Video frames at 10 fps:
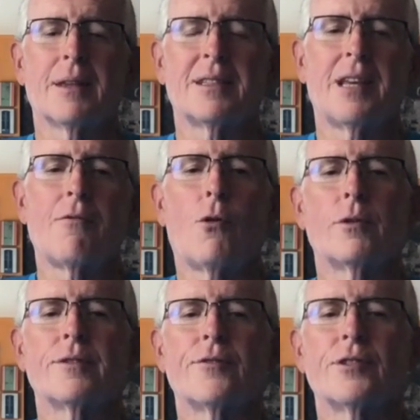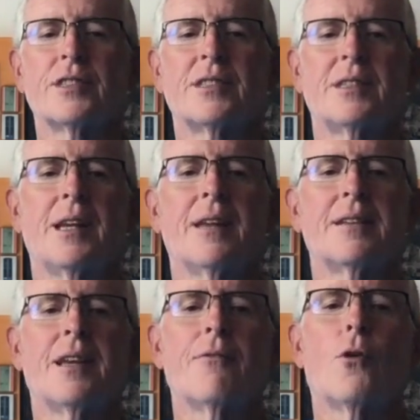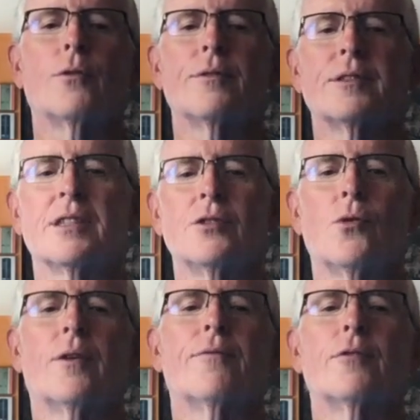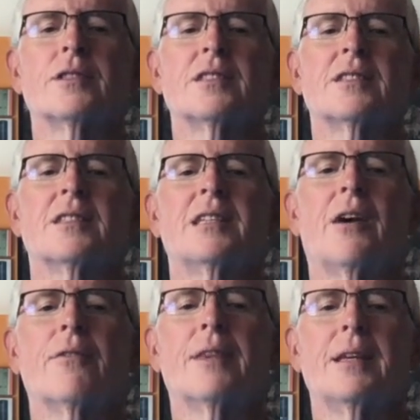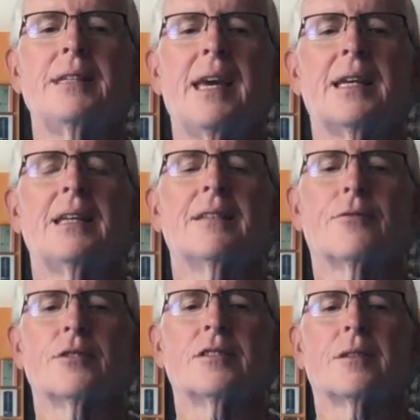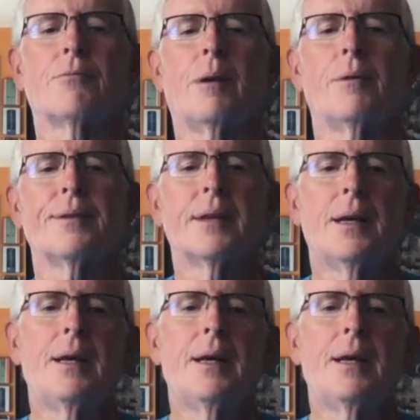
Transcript: the slaveholders versus the non-slaveholders, the North versus the South, the Yankees versus the rebels.